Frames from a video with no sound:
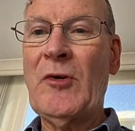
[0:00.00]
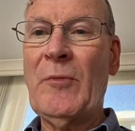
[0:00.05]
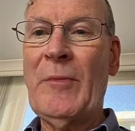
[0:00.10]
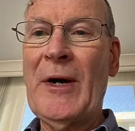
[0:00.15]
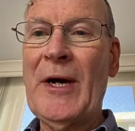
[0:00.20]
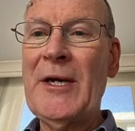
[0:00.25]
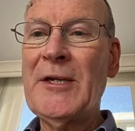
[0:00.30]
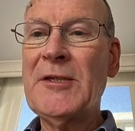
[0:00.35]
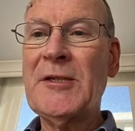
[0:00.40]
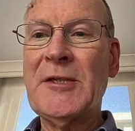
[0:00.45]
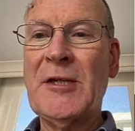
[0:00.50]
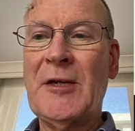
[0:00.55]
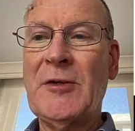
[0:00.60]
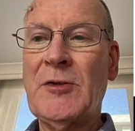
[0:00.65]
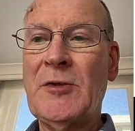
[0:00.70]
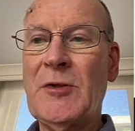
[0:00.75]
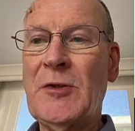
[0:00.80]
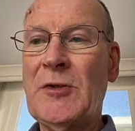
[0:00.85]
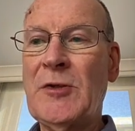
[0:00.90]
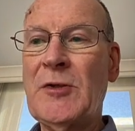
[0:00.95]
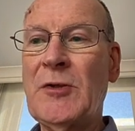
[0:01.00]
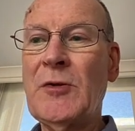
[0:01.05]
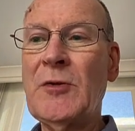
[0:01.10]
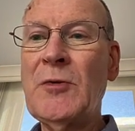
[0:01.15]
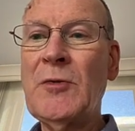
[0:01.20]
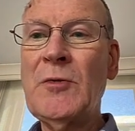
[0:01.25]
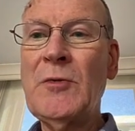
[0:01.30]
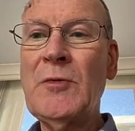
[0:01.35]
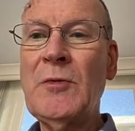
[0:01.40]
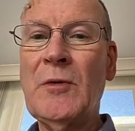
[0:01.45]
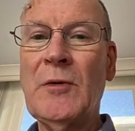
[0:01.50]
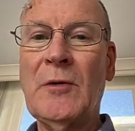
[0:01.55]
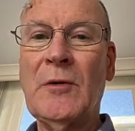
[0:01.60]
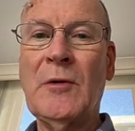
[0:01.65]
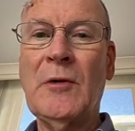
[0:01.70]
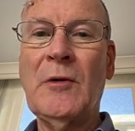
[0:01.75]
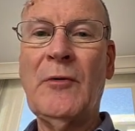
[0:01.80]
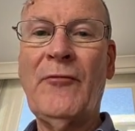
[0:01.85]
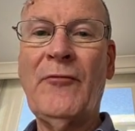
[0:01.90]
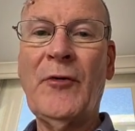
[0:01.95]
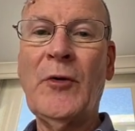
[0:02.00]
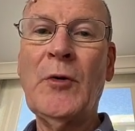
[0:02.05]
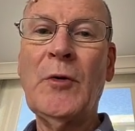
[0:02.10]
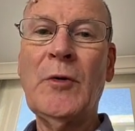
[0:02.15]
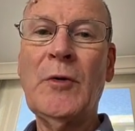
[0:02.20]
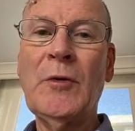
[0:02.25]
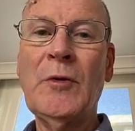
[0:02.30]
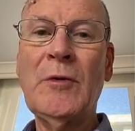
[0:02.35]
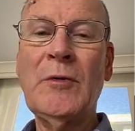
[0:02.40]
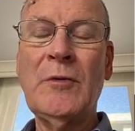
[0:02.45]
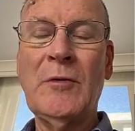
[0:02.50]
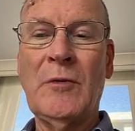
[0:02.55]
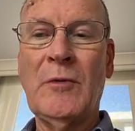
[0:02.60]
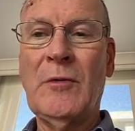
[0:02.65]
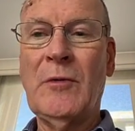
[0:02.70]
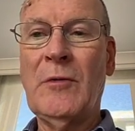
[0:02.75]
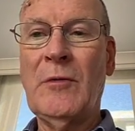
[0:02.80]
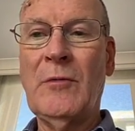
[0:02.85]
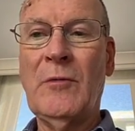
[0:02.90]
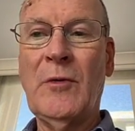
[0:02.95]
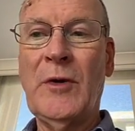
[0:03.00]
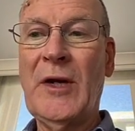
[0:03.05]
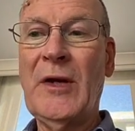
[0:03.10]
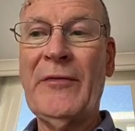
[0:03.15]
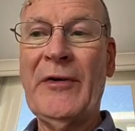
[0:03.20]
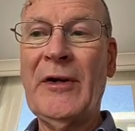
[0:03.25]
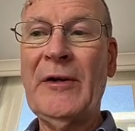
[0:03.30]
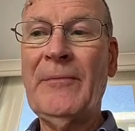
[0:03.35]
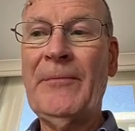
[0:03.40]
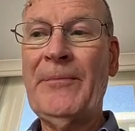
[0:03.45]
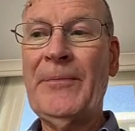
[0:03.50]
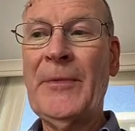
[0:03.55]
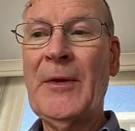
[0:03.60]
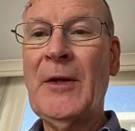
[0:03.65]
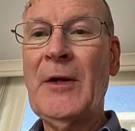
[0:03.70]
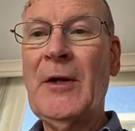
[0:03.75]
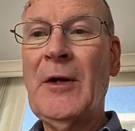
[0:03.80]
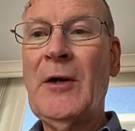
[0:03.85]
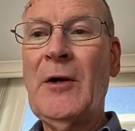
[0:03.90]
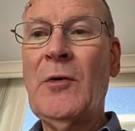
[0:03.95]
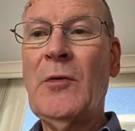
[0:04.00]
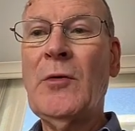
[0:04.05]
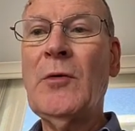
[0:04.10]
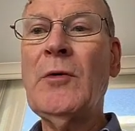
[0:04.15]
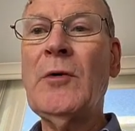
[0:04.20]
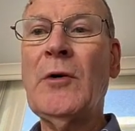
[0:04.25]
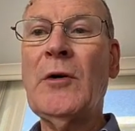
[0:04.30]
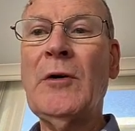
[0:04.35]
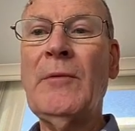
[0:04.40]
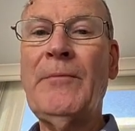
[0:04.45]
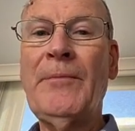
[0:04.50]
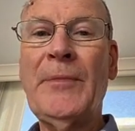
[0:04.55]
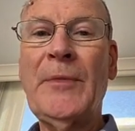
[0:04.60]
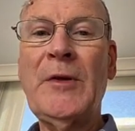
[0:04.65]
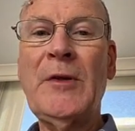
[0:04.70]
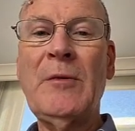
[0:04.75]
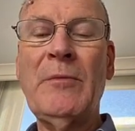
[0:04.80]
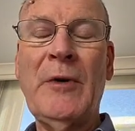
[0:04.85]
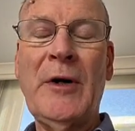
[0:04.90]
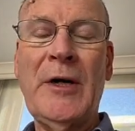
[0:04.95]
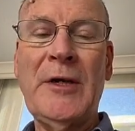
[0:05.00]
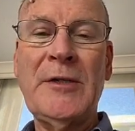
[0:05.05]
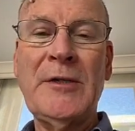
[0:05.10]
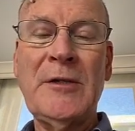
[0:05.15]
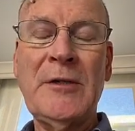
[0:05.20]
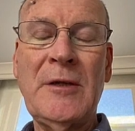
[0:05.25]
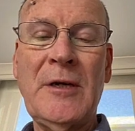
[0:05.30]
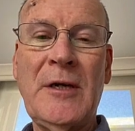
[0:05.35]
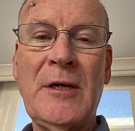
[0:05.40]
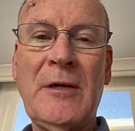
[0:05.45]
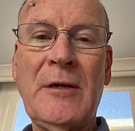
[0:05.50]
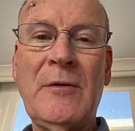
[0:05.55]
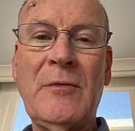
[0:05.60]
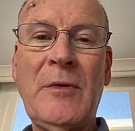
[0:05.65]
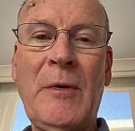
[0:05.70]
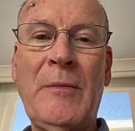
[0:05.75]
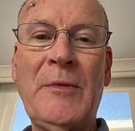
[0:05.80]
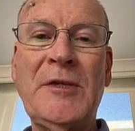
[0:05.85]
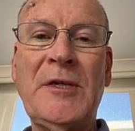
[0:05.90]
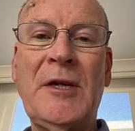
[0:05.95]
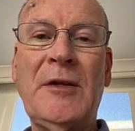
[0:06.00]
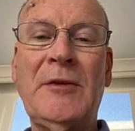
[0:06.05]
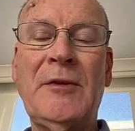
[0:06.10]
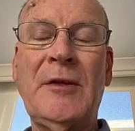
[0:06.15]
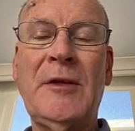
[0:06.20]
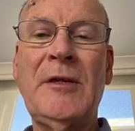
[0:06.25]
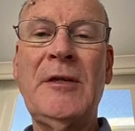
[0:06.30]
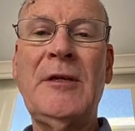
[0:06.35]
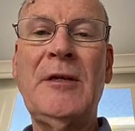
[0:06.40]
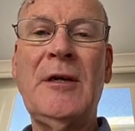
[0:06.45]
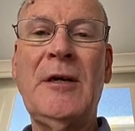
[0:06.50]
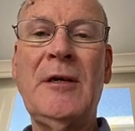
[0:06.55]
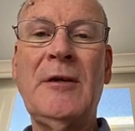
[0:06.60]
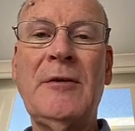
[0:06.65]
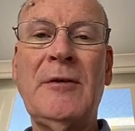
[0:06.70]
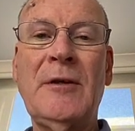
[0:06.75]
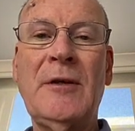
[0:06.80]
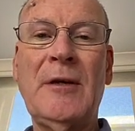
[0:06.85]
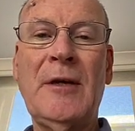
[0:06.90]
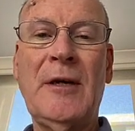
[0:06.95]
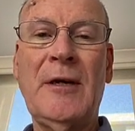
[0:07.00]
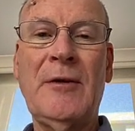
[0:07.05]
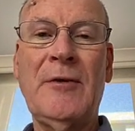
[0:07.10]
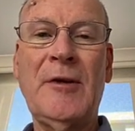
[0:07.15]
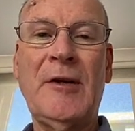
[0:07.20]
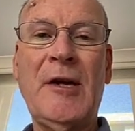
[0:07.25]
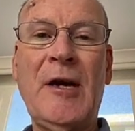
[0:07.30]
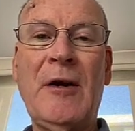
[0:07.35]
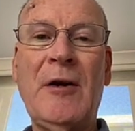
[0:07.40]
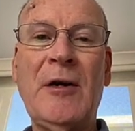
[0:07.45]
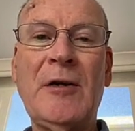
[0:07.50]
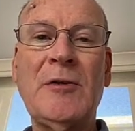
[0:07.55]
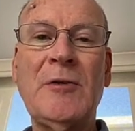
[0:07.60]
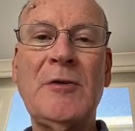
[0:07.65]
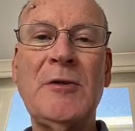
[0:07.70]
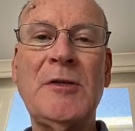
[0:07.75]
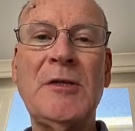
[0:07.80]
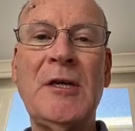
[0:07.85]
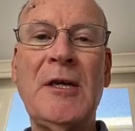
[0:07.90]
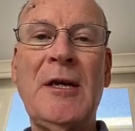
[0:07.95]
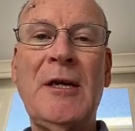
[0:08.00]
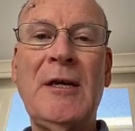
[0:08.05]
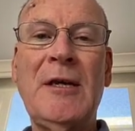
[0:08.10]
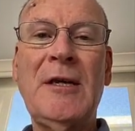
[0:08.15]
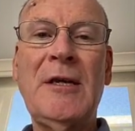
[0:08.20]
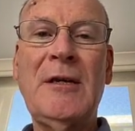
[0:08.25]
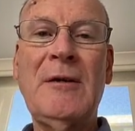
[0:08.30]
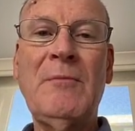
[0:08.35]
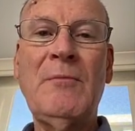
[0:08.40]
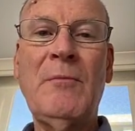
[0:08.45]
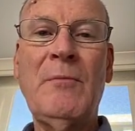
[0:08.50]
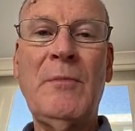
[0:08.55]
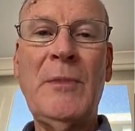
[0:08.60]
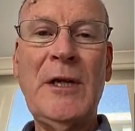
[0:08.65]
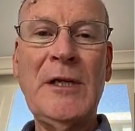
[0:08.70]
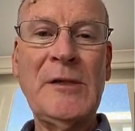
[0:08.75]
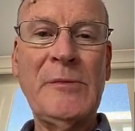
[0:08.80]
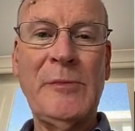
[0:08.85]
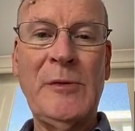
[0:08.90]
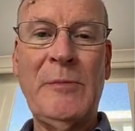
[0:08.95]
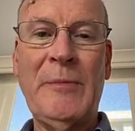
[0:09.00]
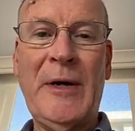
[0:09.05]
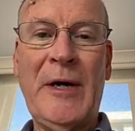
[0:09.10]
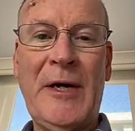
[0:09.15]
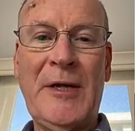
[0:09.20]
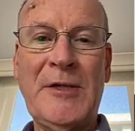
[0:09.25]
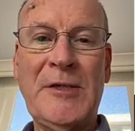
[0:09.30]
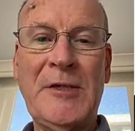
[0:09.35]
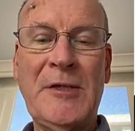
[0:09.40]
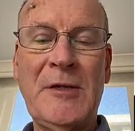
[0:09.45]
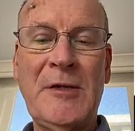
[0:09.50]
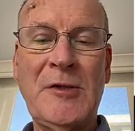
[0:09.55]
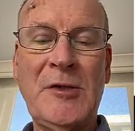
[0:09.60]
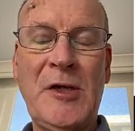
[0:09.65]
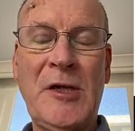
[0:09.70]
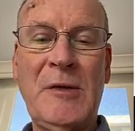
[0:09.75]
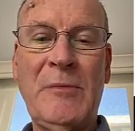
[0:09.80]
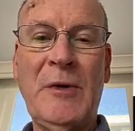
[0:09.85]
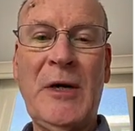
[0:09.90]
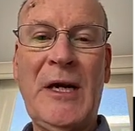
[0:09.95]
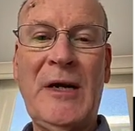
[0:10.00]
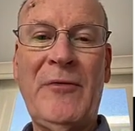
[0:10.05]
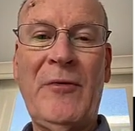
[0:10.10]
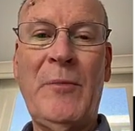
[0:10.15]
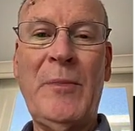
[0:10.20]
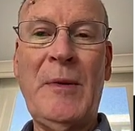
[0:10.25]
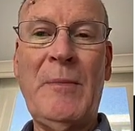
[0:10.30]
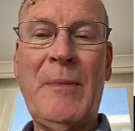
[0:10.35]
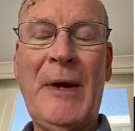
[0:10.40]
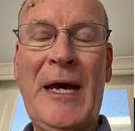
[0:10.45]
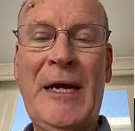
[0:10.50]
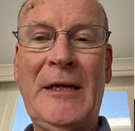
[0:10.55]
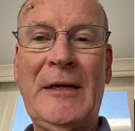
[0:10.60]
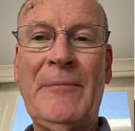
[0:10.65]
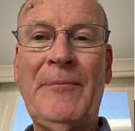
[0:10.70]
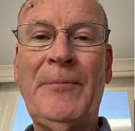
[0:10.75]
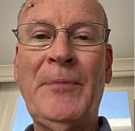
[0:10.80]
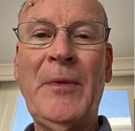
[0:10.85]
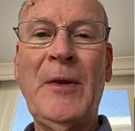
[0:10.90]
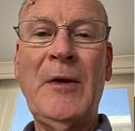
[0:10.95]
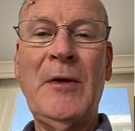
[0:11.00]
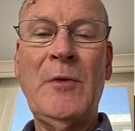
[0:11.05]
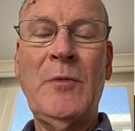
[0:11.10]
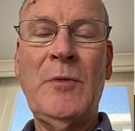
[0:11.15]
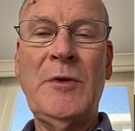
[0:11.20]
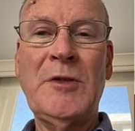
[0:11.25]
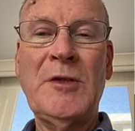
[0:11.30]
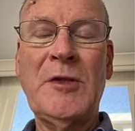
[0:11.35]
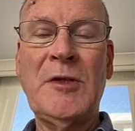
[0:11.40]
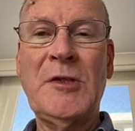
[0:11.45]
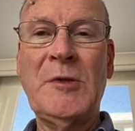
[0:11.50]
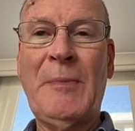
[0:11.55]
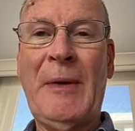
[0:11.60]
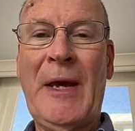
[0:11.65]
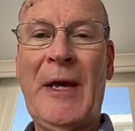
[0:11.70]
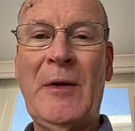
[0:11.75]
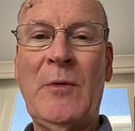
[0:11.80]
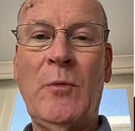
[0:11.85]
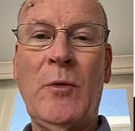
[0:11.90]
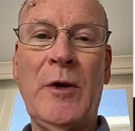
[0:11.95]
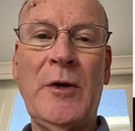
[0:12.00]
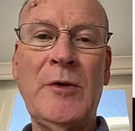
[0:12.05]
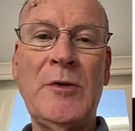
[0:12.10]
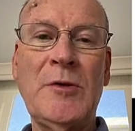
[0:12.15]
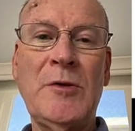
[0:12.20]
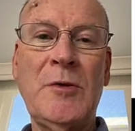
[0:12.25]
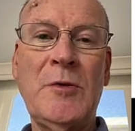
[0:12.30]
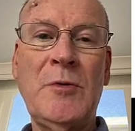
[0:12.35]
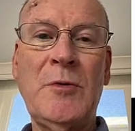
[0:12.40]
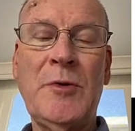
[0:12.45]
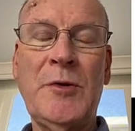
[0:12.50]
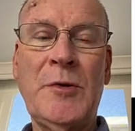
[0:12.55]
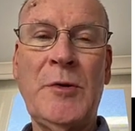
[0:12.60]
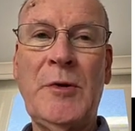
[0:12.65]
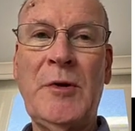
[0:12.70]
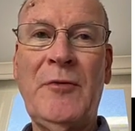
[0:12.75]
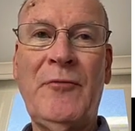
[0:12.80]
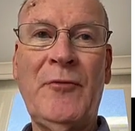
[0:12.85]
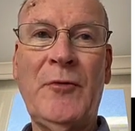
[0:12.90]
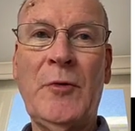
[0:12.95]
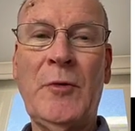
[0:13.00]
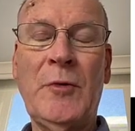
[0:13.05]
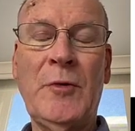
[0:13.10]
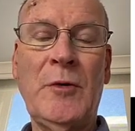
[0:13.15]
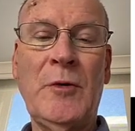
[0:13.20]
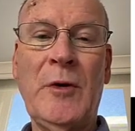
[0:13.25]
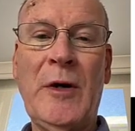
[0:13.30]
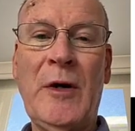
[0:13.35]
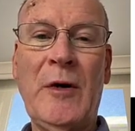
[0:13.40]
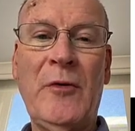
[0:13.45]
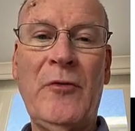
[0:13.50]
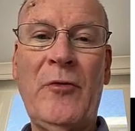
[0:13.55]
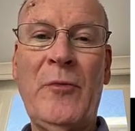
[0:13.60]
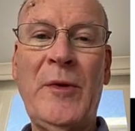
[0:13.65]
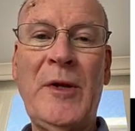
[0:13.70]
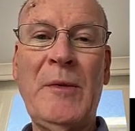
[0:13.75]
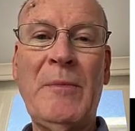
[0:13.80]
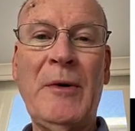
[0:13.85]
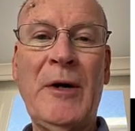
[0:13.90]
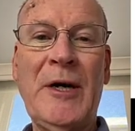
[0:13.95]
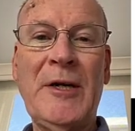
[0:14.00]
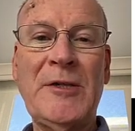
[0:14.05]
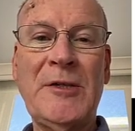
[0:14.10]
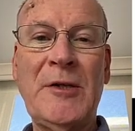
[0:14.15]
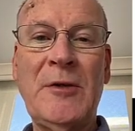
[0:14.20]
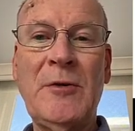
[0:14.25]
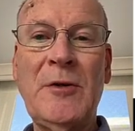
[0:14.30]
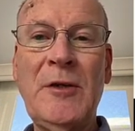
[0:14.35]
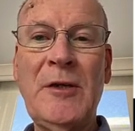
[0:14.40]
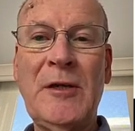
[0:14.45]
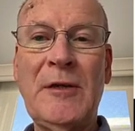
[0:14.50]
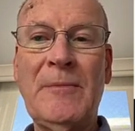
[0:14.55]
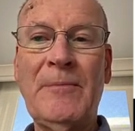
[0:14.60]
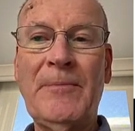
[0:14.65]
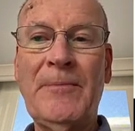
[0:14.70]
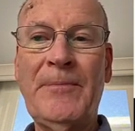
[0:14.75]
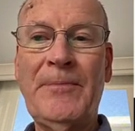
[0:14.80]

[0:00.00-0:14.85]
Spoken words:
of bytes, such as 2 or 4 or whatever, or you might represent the characters in multiple bytes. So you might have a bit pattern which can span 1, 2, 3, 4, or however many bytes you need.